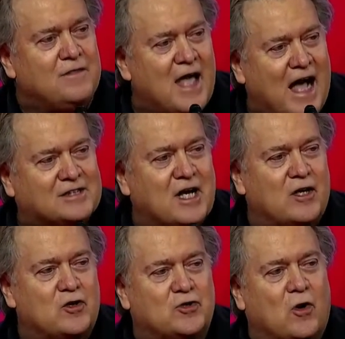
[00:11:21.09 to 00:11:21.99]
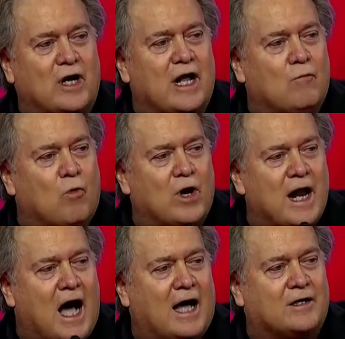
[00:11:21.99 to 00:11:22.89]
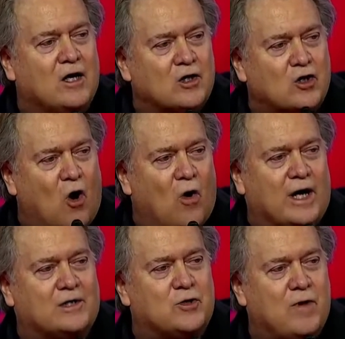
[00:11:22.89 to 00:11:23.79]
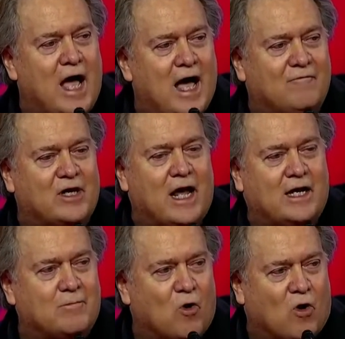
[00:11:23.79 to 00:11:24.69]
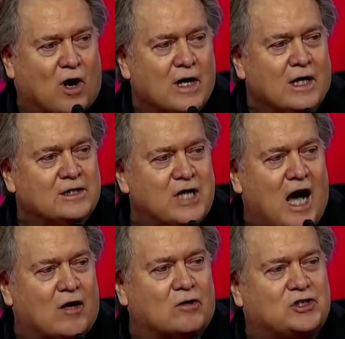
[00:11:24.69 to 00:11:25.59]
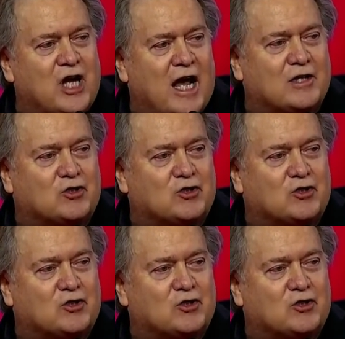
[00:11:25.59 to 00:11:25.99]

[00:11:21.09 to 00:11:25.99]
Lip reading: That's how you do it, and we're not going to have it anymore. Donald J.